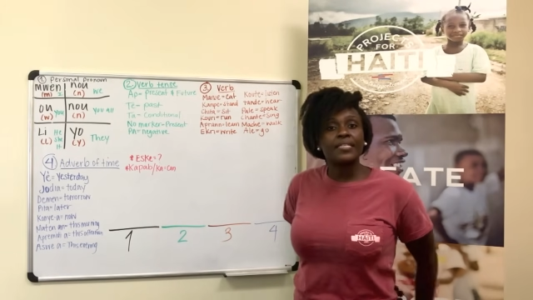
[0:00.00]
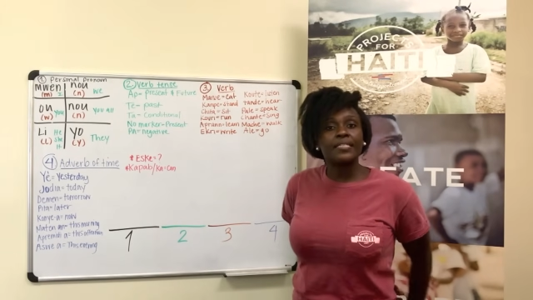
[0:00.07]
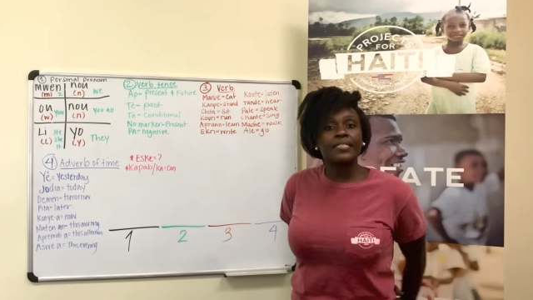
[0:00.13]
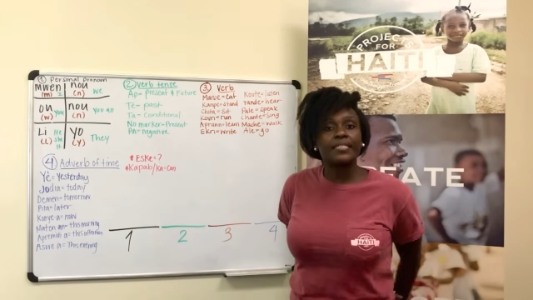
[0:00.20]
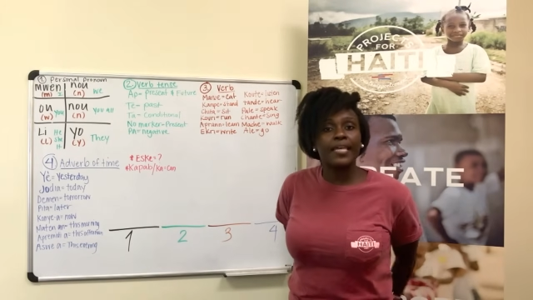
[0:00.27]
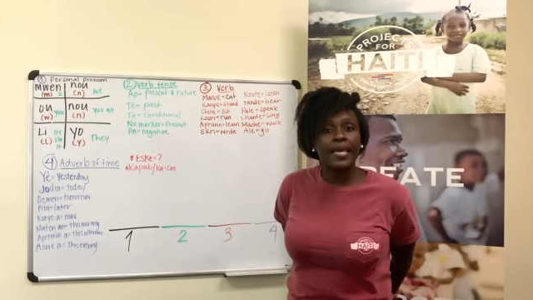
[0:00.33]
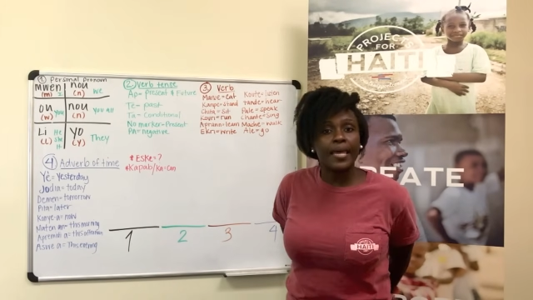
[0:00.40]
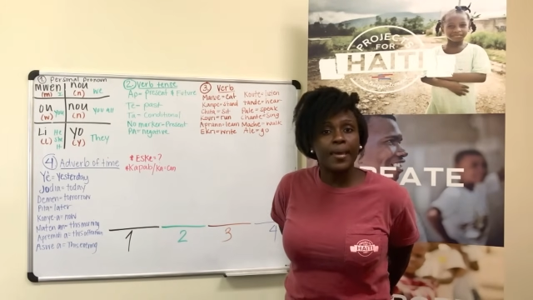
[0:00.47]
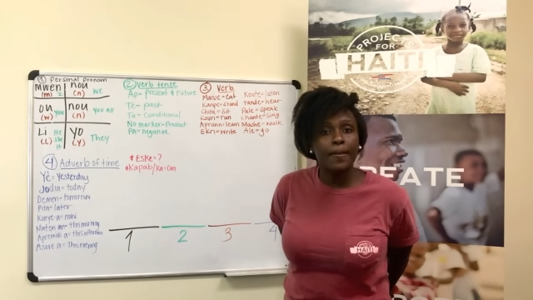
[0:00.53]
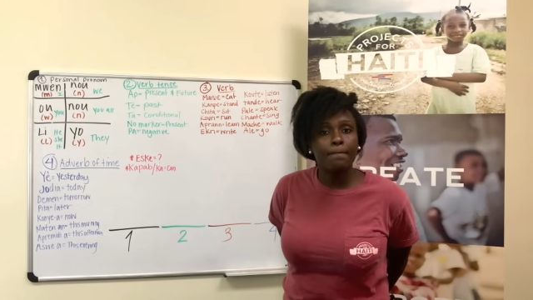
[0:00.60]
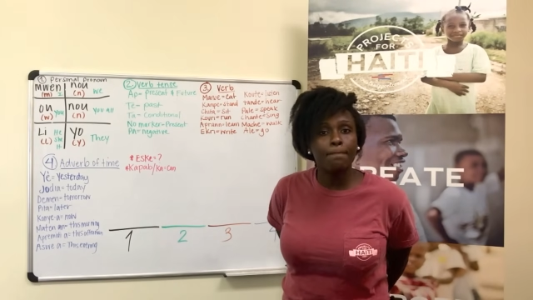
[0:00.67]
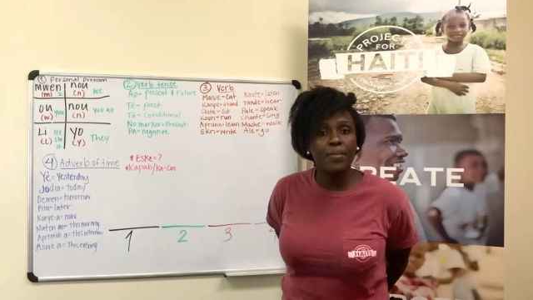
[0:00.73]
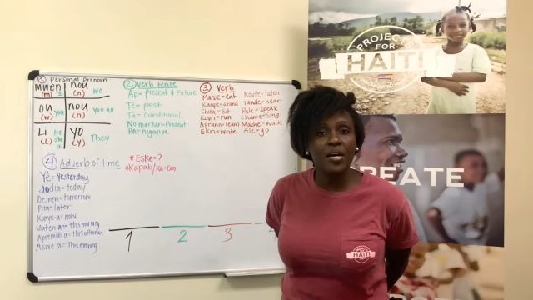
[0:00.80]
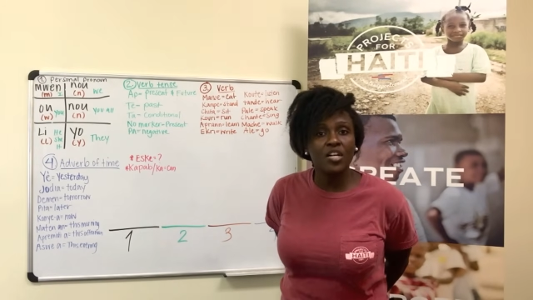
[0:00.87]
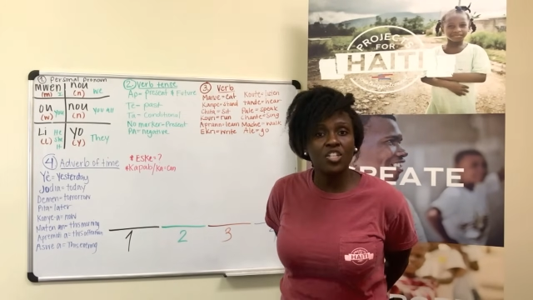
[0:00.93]
te
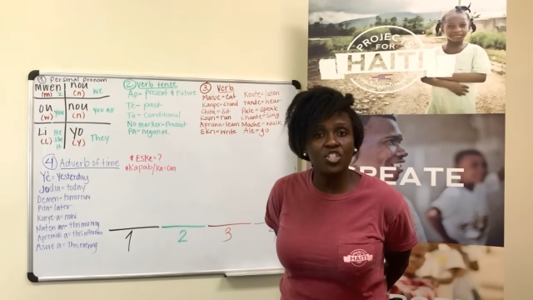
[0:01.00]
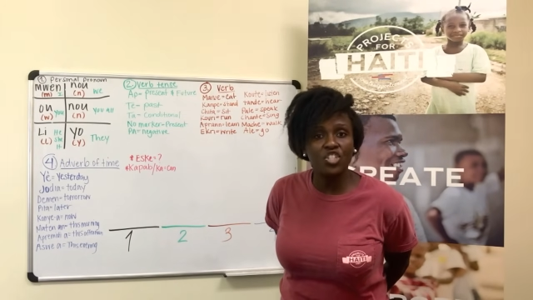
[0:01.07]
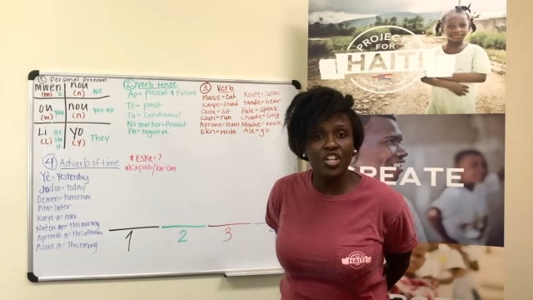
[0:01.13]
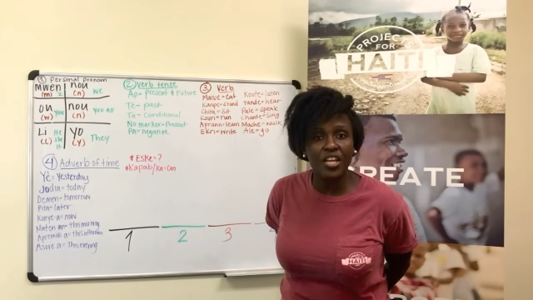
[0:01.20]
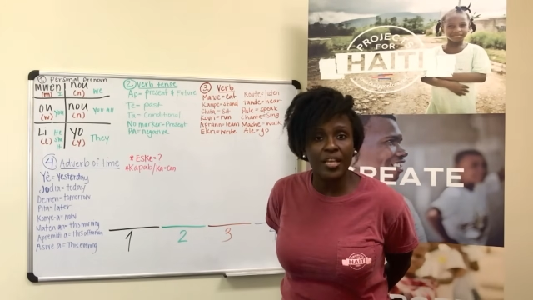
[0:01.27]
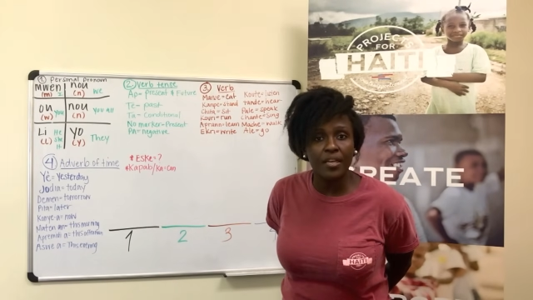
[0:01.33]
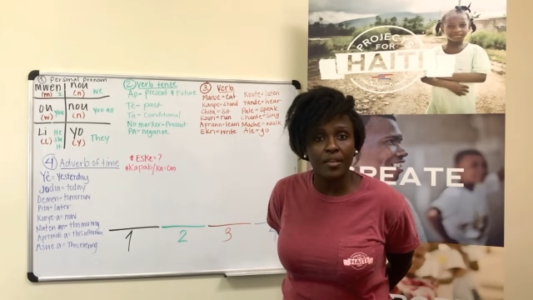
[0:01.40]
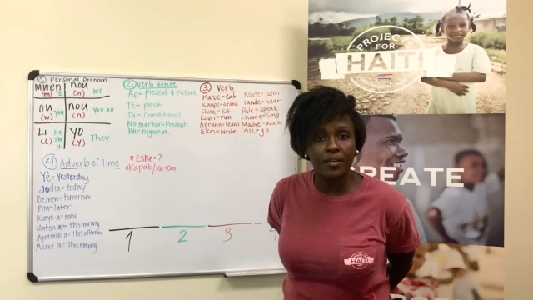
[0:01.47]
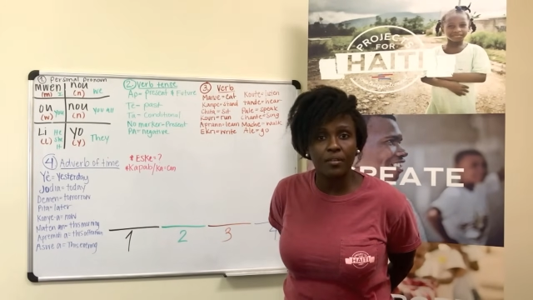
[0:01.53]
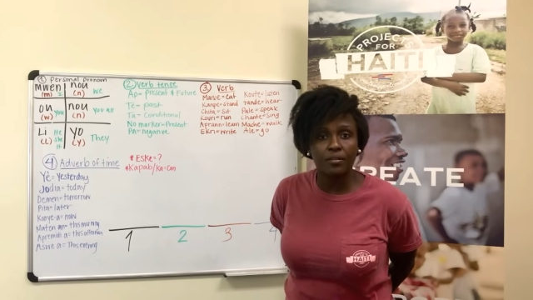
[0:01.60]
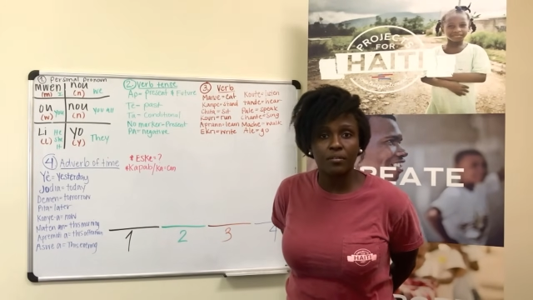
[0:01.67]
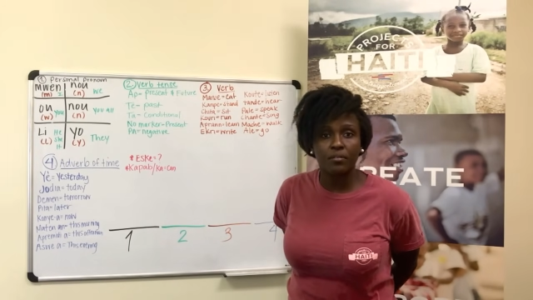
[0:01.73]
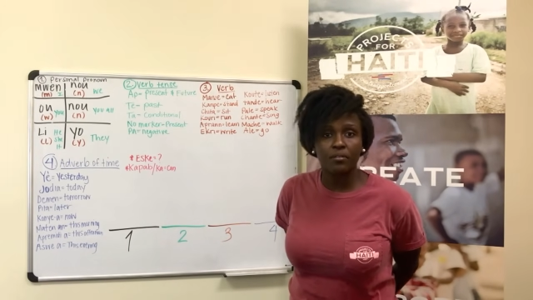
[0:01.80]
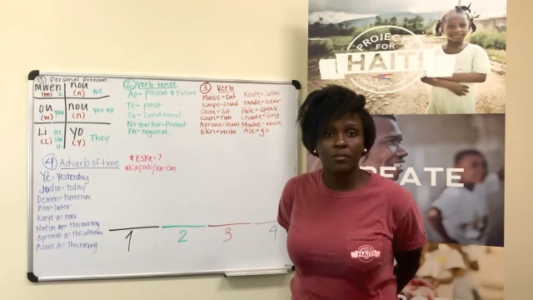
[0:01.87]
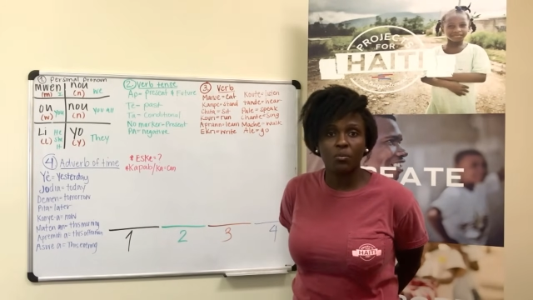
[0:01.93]
manger,
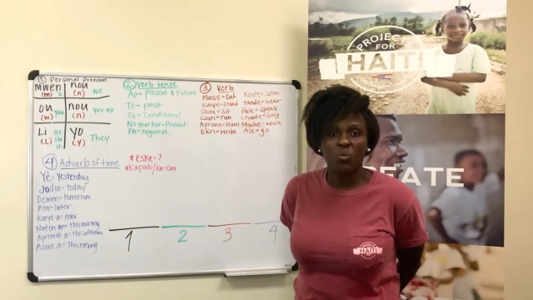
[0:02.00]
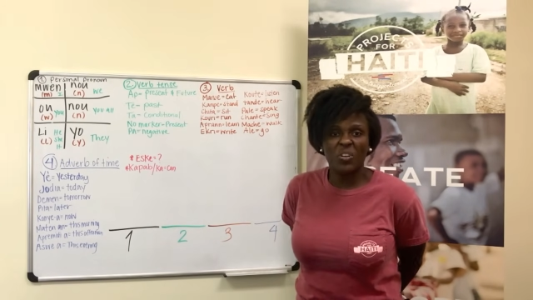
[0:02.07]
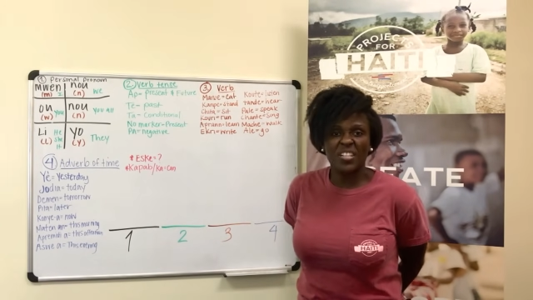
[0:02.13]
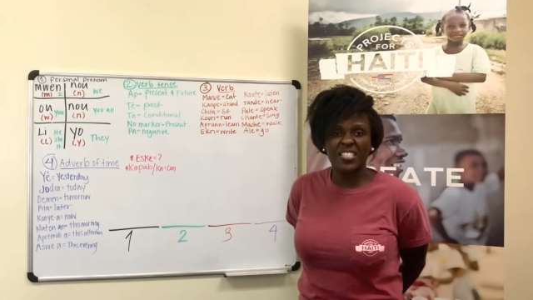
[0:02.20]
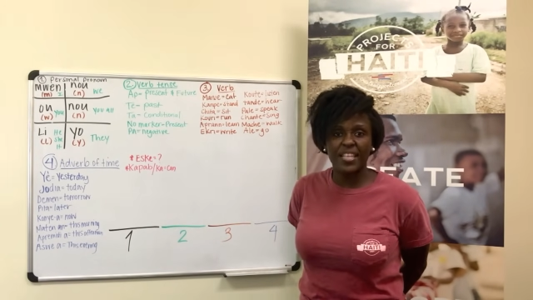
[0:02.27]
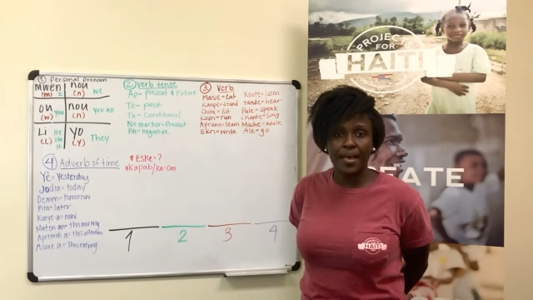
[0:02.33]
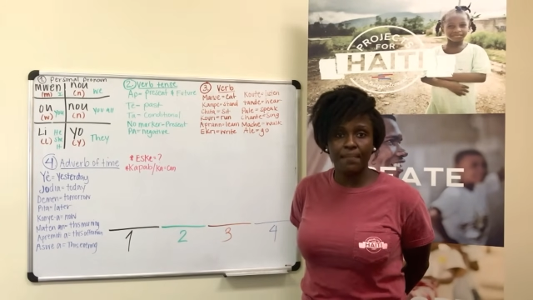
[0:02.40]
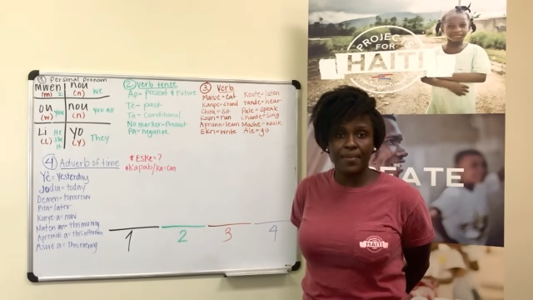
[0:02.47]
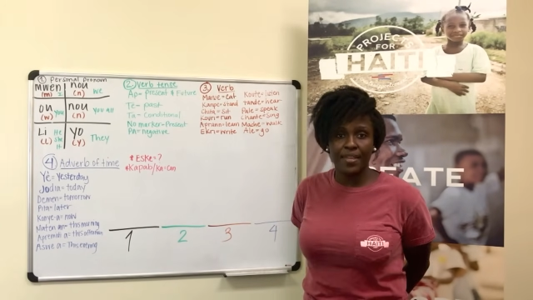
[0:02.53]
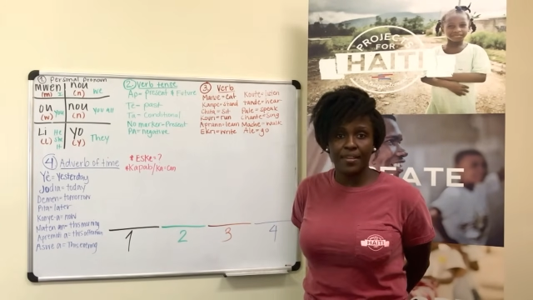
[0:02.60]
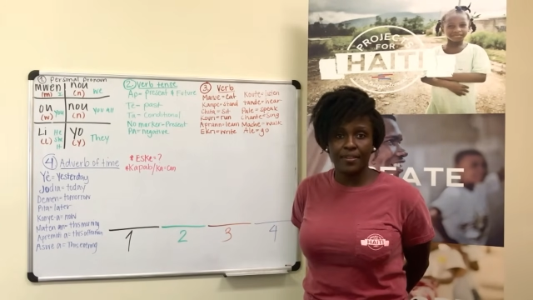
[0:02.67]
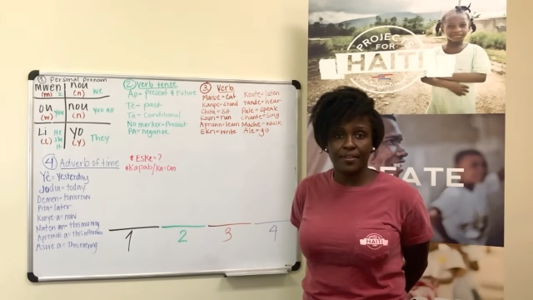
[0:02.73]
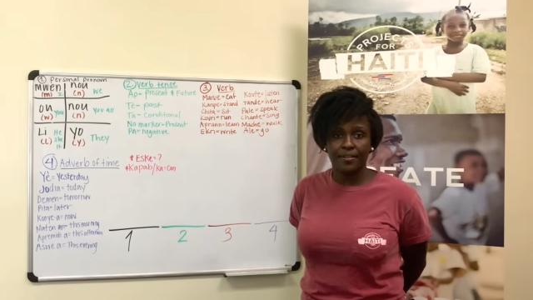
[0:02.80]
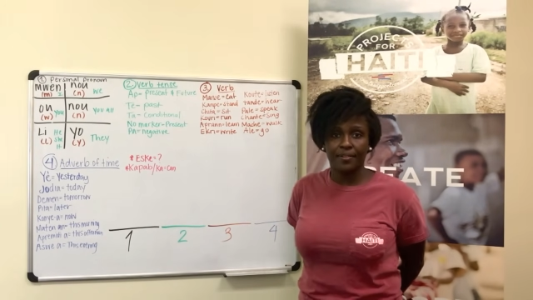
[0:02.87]
what does that mean?